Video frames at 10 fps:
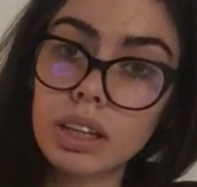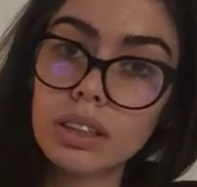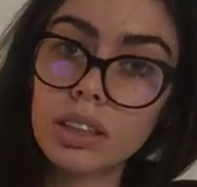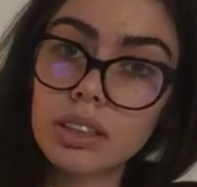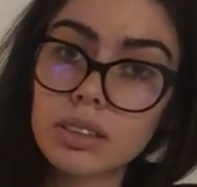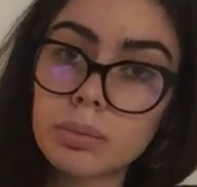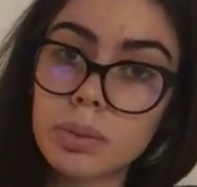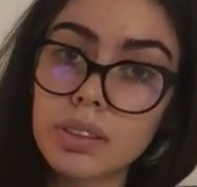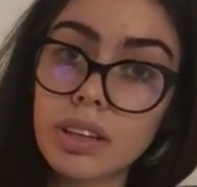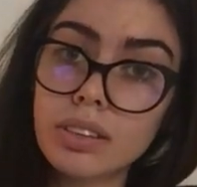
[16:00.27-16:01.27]
get like
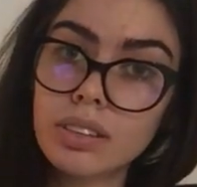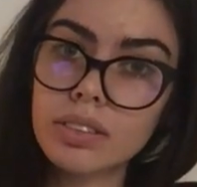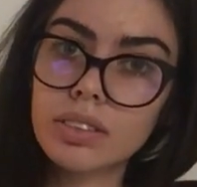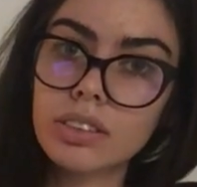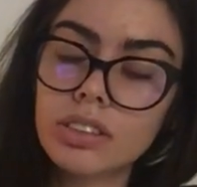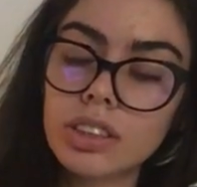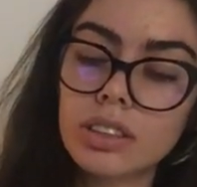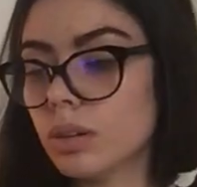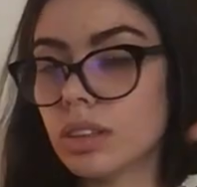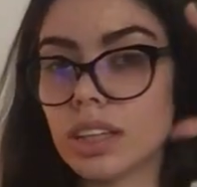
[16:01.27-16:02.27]
possessive
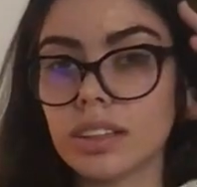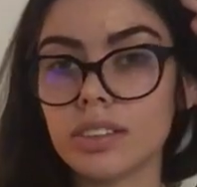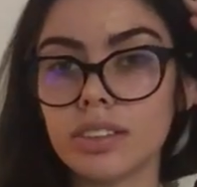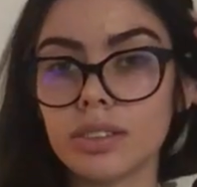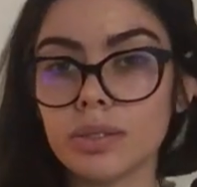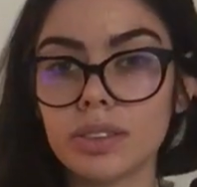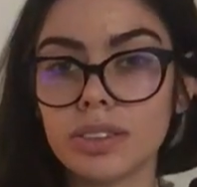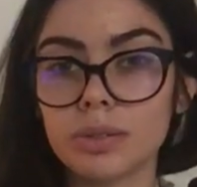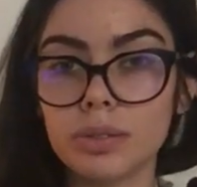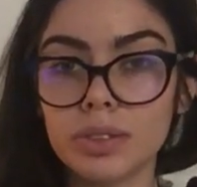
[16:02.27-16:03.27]
or like they're just,
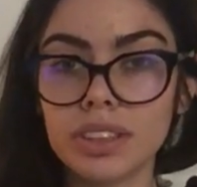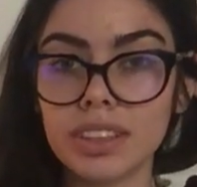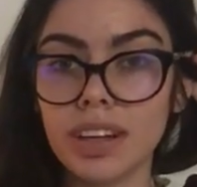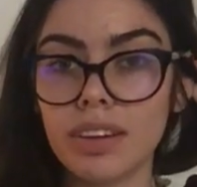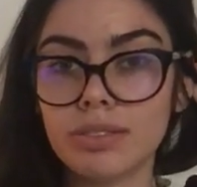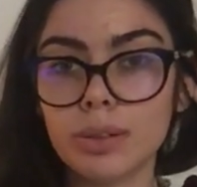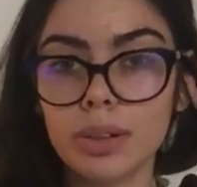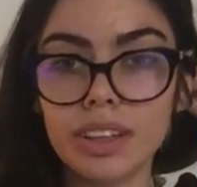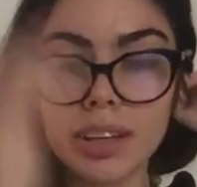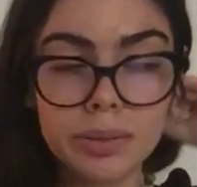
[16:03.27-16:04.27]
it's really not
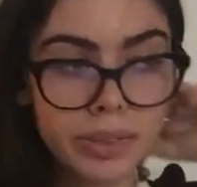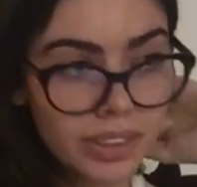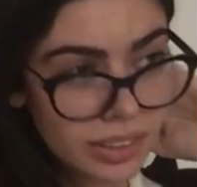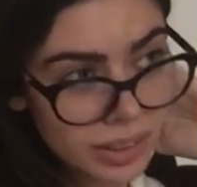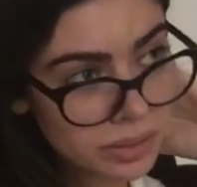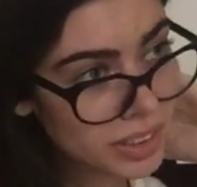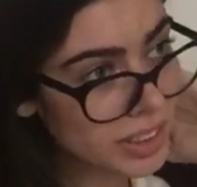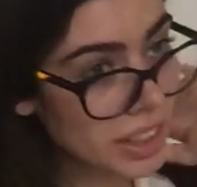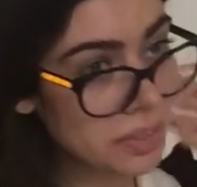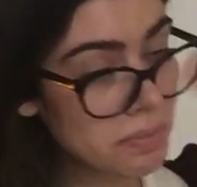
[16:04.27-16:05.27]
for them, and I'm
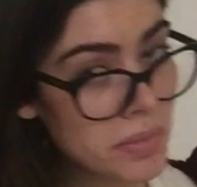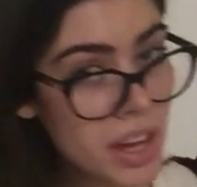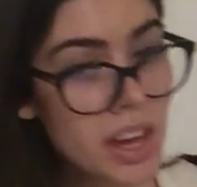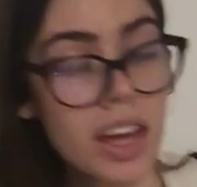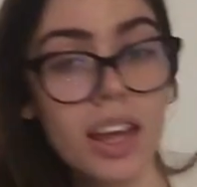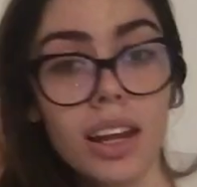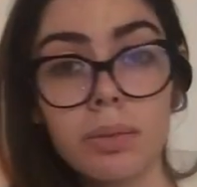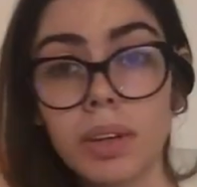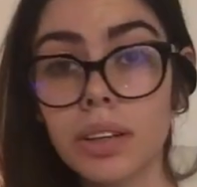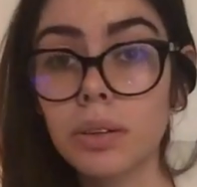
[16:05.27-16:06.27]
just
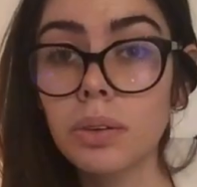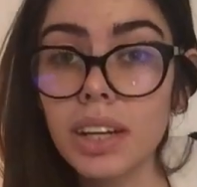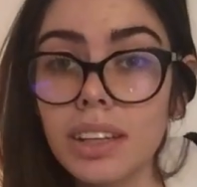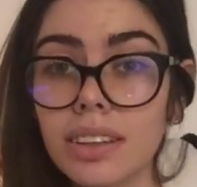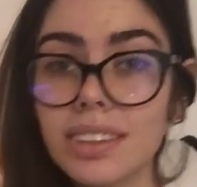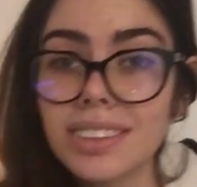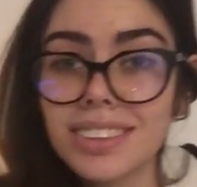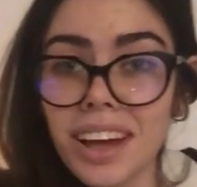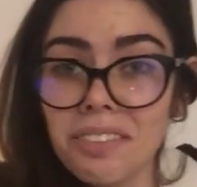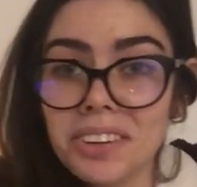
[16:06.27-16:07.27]
like, okay, but
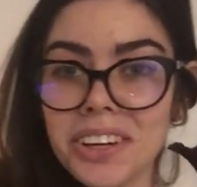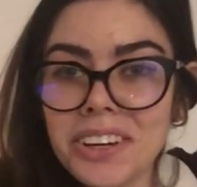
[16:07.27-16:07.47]
it's not for